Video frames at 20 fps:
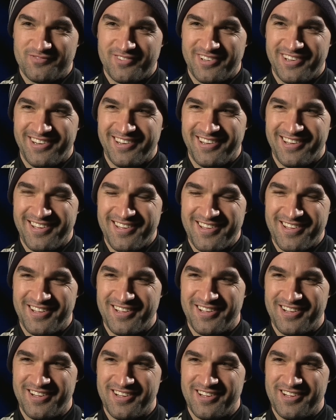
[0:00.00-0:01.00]
Number one, how do you
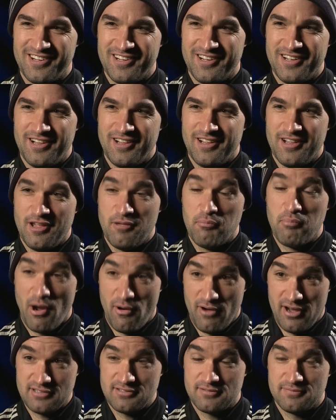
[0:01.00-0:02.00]
pronounce it?
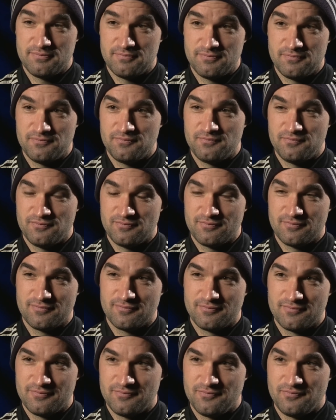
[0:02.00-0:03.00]
Boaz. It is Boaz,
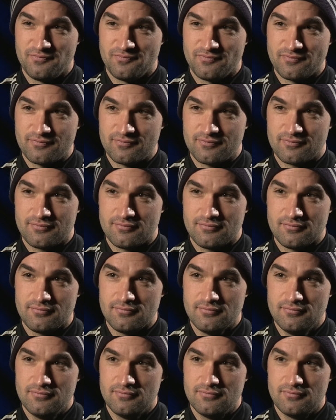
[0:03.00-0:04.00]
lovely. And
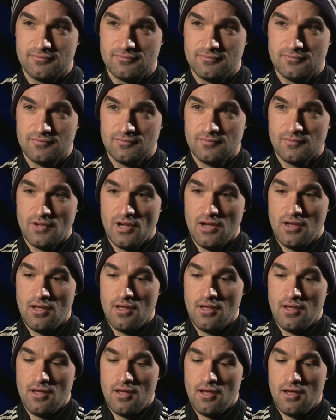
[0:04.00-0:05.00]
where is it from, and how did
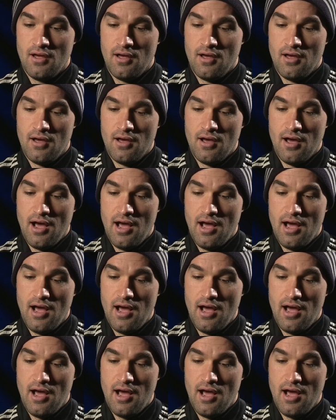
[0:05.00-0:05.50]
you acquire it?